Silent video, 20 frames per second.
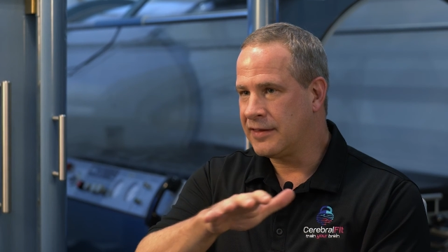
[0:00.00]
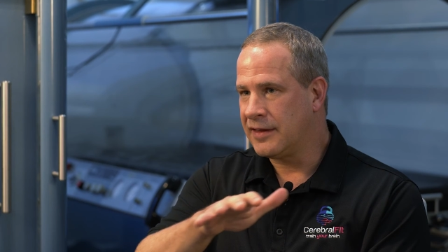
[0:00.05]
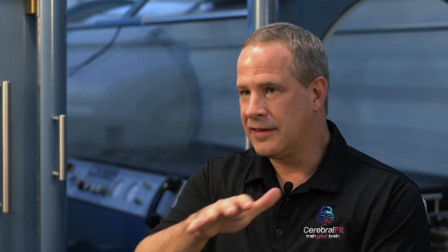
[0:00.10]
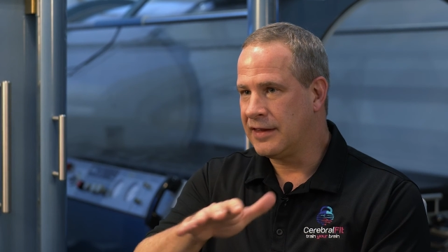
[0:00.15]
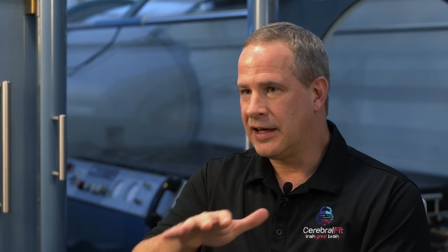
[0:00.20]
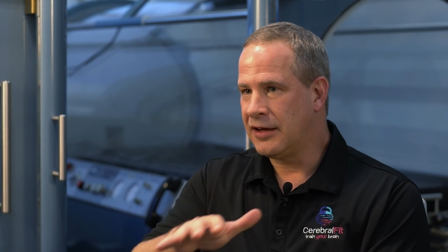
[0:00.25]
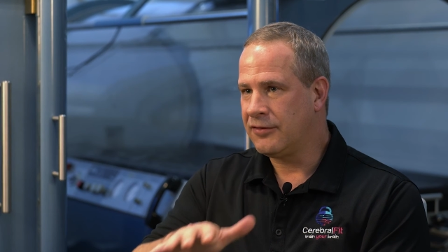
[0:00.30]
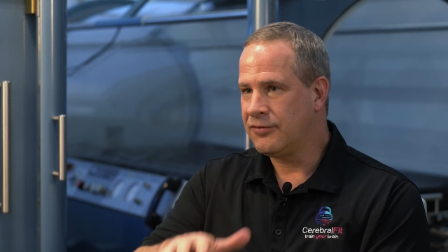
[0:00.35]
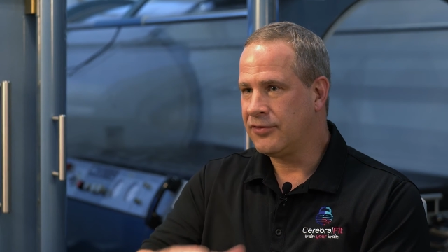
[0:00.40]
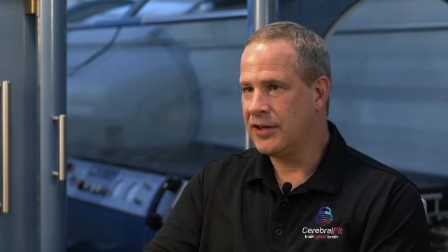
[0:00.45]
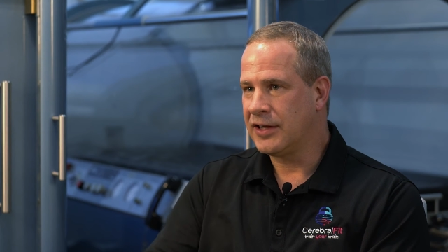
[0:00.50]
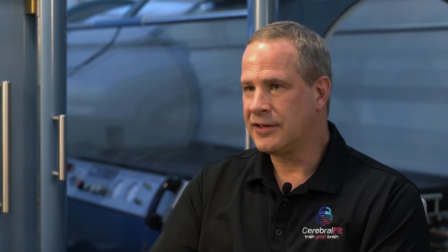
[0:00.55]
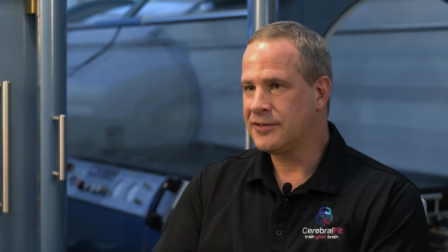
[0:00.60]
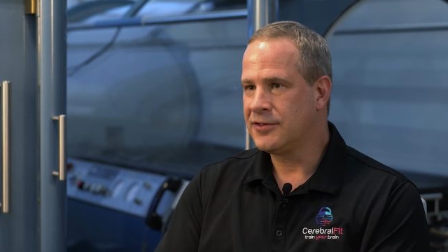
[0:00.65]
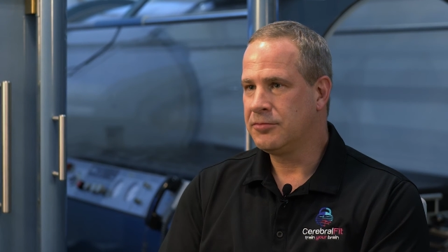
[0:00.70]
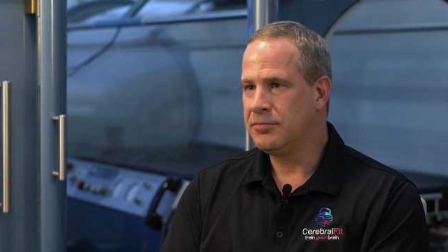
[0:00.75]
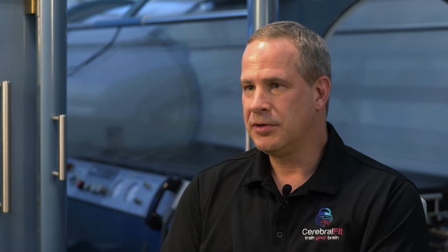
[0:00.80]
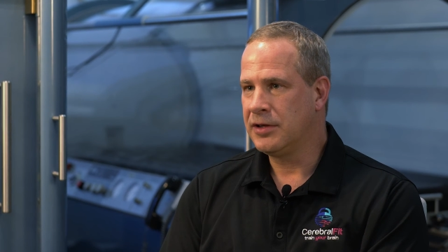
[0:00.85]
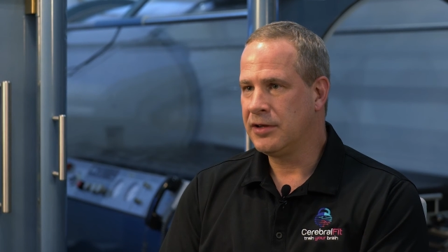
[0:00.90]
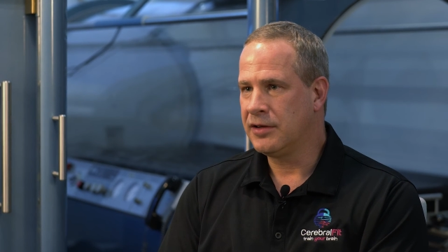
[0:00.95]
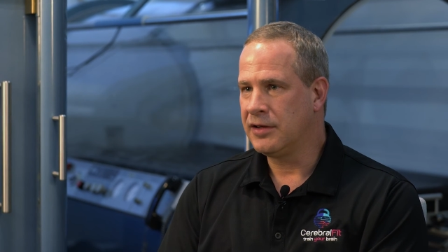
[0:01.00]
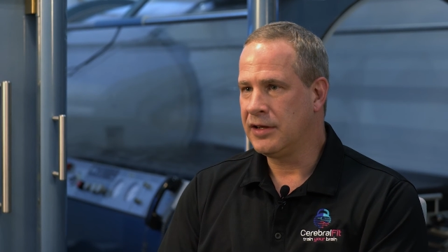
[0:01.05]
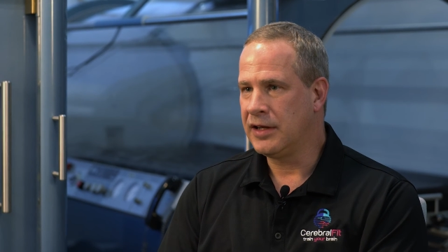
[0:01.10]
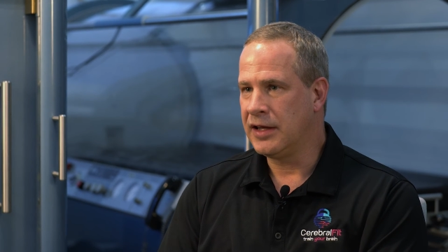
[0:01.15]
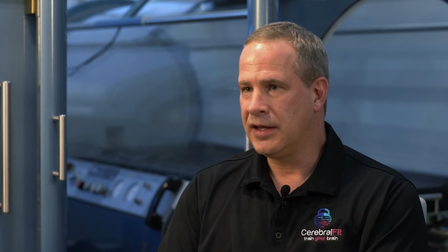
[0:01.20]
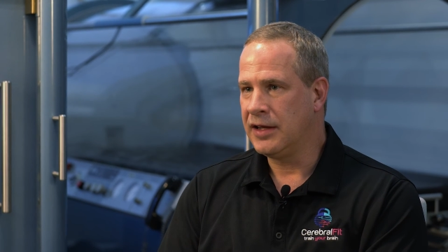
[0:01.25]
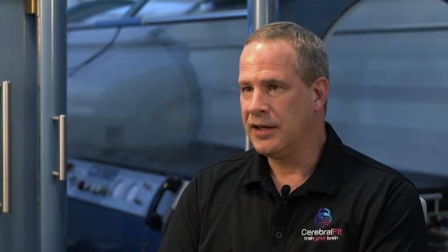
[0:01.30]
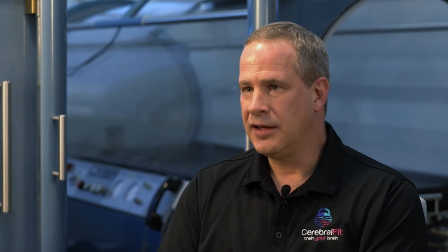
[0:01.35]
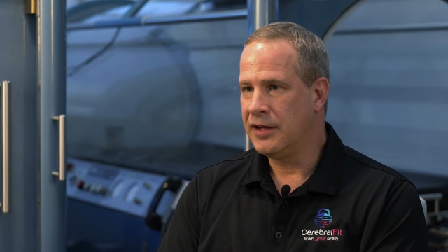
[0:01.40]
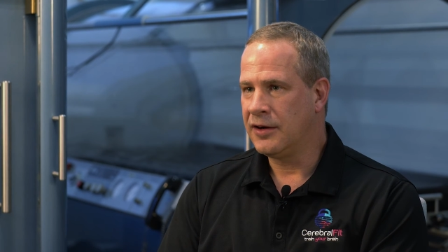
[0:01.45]
and that
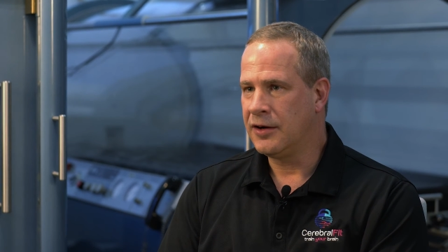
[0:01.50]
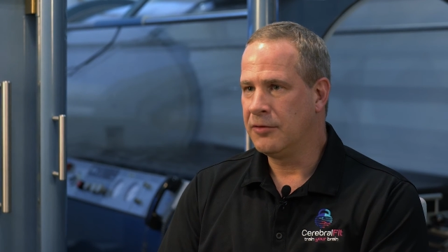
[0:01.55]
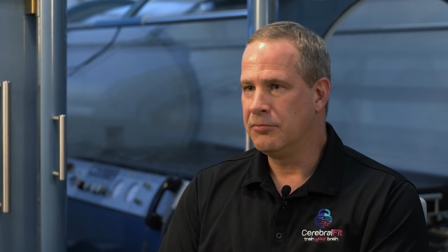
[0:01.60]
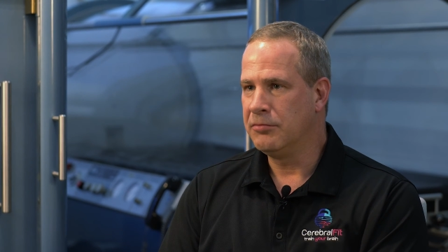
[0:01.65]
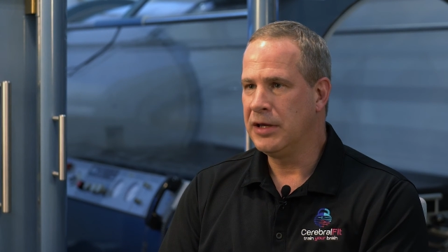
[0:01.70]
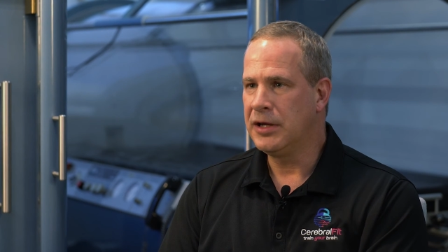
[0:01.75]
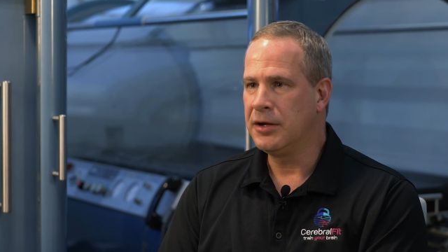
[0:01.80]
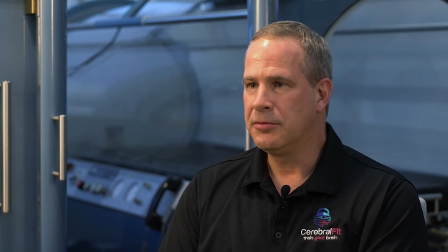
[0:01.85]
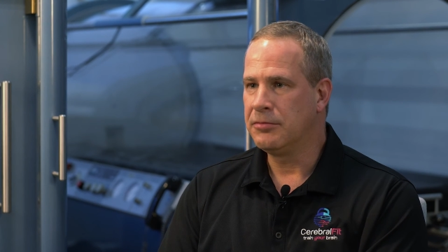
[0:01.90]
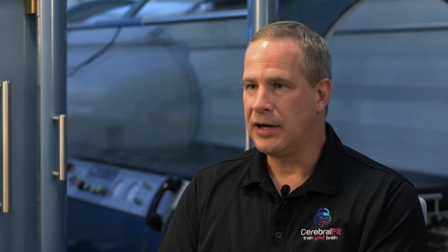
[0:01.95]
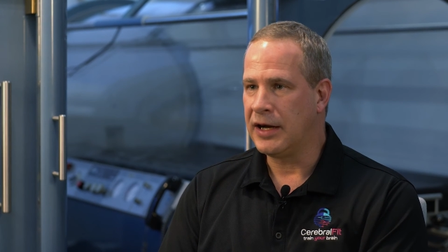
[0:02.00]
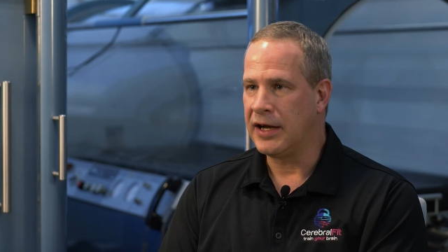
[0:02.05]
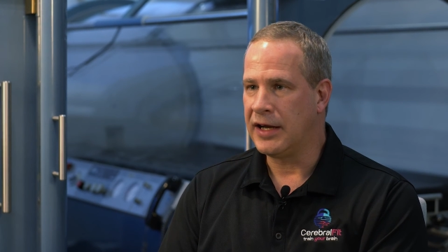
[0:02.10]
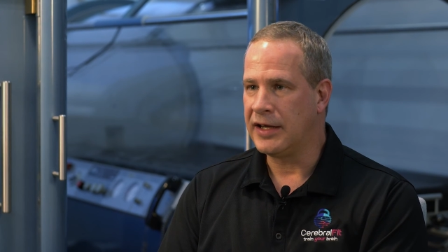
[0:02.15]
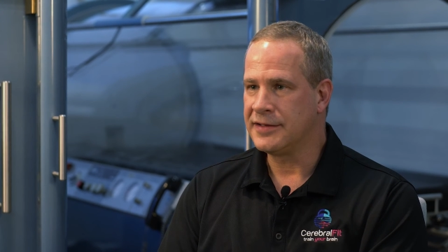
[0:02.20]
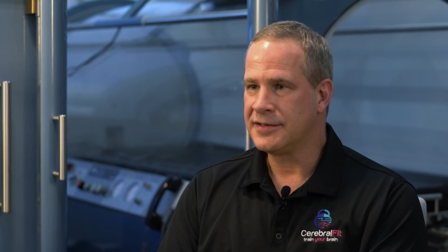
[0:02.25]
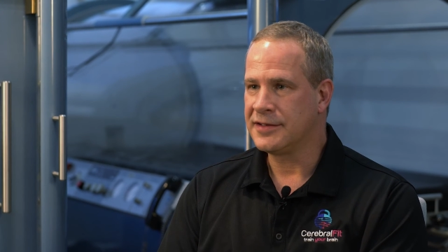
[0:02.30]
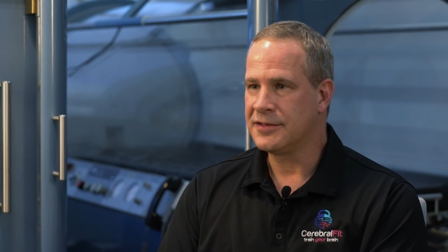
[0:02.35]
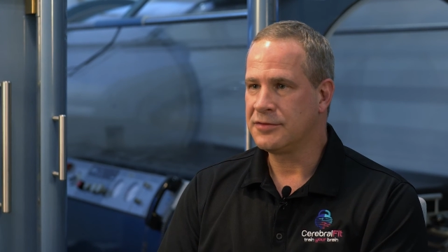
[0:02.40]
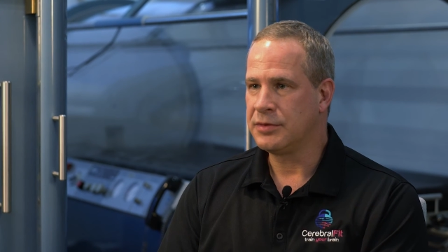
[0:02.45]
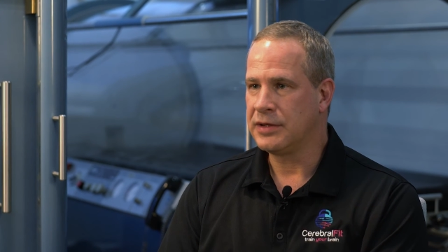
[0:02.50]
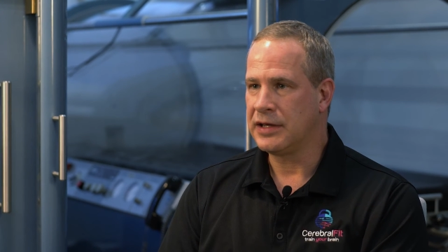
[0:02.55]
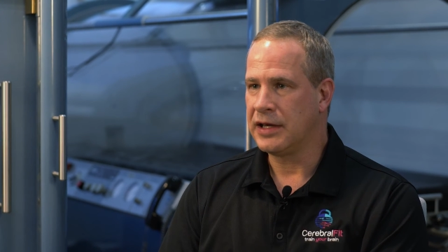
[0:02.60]
flexibility are minimized as we get